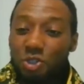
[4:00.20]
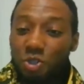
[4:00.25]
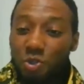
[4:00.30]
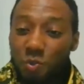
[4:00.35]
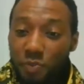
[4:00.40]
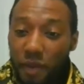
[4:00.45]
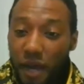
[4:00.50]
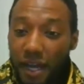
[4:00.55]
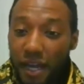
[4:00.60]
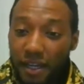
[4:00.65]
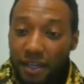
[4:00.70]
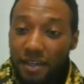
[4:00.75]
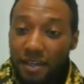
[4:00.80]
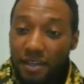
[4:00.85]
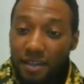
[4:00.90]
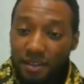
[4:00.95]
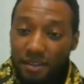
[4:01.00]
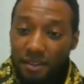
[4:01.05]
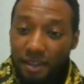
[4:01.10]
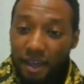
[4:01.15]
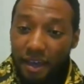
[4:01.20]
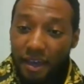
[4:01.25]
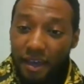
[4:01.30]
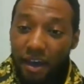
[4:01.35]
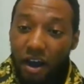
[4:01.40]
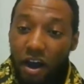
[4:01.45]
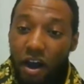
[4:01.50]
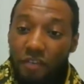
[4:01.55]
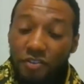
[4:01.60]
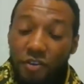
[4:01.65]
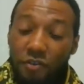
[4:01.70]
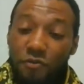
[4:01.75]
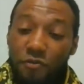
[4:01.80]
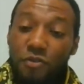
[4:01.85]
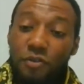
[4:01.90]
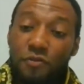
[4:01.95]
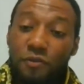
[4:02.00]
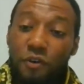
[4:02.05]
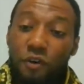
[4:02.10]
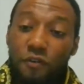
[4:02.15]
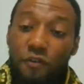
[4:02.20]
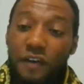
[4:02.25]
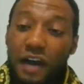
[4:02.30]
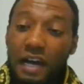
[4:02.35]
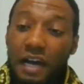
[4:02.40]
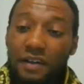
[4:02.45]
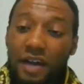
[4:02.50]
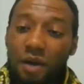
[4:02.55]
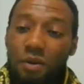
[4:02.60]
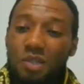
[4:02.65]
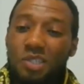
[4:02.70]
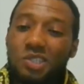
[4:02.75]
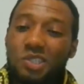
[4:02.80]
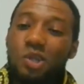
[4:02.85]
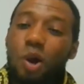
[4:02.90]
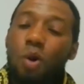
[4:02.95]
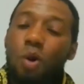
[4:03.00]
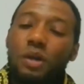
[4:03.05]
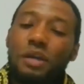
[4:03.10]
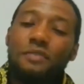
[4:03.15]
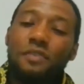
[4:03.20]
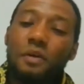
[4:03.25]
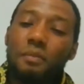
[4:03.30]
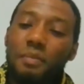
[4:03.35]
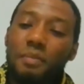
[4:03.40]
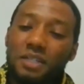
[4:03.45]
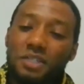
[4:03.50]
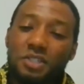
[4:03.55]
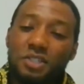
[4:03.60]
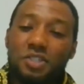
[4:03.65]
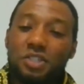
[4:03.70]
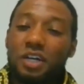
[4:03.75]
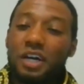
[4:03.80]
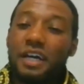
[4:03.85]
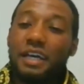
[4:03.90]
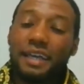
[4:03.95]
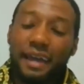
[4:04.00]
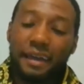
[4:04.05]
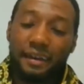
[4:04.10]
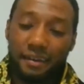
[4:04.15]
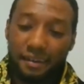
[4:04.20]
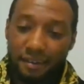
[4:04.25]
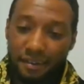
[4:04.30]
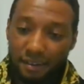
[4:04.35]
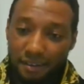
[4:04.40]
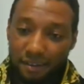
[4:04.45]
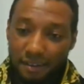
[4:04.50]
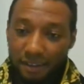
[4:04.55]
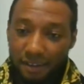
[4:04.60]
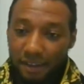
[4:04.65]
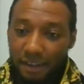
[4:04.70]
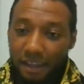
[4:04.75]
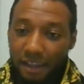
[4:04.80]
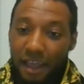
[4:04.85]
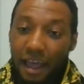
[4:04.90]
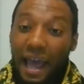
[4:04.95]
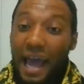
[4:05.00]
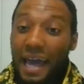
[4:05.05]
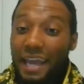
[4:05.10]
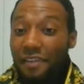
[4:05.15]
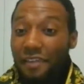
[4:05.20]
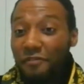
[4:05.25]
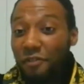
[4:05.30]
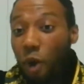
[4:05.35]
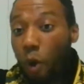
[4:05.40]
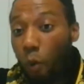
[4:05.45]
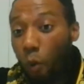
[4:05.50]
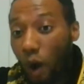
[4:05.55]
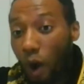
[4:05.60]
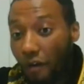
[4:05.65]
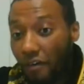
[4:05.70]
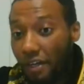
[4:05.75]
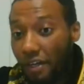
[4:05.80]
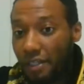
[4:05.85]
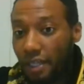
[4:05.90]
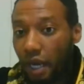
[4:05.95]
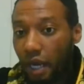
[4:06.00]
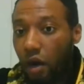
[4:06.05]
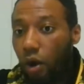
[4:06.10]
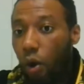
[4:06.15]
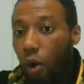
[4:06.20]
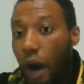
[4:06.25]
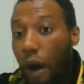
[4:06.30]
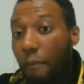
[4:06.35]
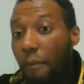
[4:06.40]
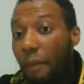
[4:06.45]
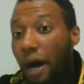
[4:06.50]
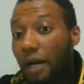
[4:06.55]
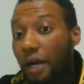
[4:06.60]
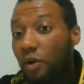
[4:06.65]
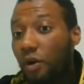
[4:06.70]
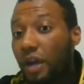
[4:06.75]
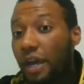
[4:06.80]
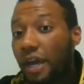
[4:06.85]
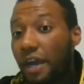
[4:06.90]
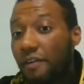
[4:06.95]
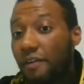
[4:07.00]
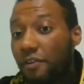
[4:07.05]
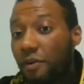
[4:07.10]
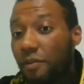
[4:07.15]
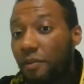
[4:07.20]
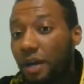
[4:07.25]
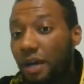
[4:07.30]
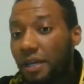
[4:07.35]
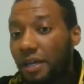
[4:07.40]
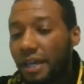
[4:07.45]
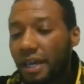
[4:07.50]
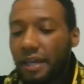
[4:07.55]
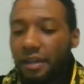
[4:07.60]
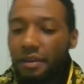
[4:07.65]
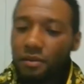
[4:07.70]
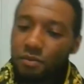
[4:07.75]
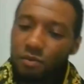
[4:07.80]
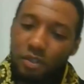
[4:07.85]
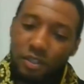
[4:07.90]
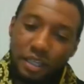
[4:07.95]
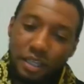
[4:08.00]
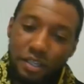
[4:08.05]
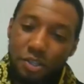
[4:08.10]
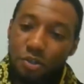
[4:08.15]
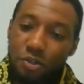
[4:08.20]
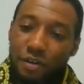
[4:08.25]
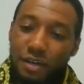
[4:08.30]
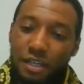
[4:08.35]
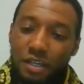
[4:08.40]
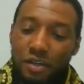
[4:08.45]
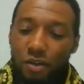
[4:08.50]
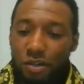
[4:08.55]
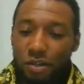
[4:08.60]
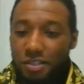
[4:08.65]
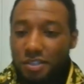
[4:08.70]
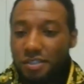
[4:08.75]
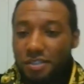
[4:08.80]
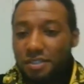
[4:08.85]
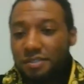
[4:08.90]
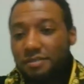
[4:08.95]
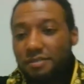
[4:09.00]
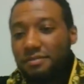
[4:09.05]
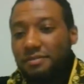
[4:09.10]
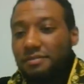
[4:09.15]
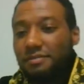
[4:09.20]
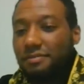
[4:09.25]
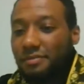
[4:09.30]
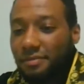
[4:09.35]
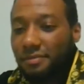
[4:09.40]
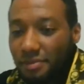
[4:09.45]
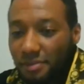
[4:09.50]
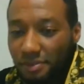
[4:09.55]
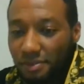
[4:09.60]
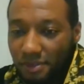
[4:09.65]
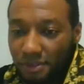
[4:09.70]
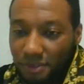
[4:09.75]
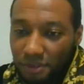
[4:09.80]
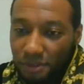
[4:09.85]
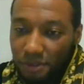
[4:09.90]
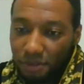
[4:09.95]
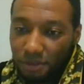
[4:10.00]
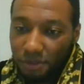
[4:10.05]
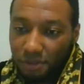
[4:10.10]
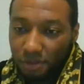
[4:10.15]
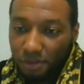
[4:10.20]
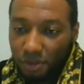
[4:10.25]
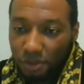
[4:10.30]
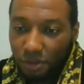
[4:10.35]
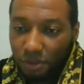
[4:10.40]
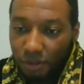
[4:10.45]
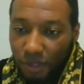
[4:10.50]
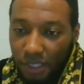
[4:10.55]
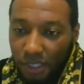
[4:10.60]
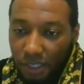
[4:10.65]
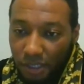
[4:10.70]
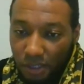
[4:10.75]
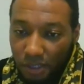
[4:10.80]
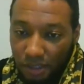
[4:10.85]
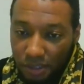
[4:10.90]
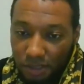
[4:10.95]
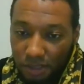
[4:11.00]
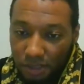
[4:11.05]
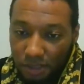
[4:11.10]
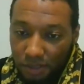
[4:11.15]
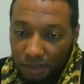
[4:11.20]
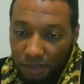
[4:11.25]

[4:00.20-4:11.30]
you back, yeah, after three, four, five hours, don't even message her again. And if you're worried that oh, I might not hear from her again, well then you're already lost. You're already lost.